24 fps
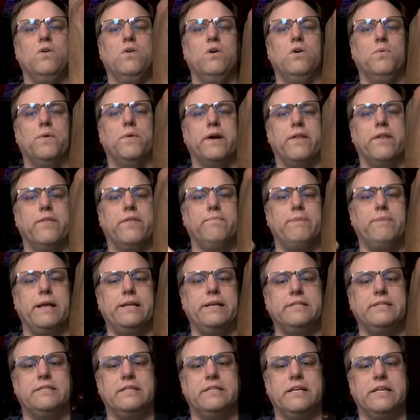But one of the
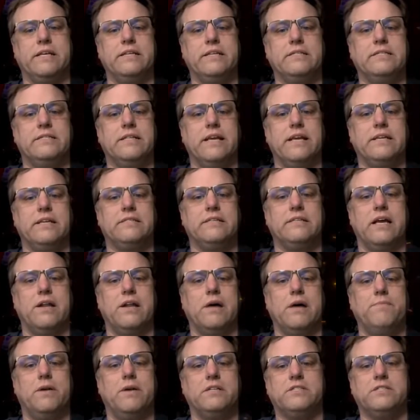P Cs, they said,
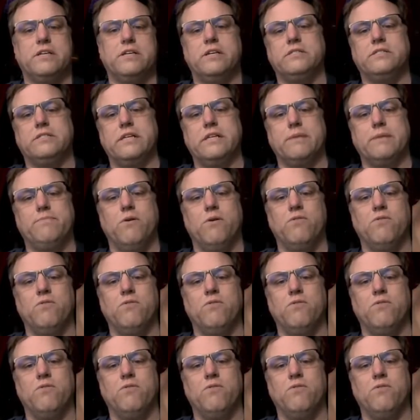I'm just going to step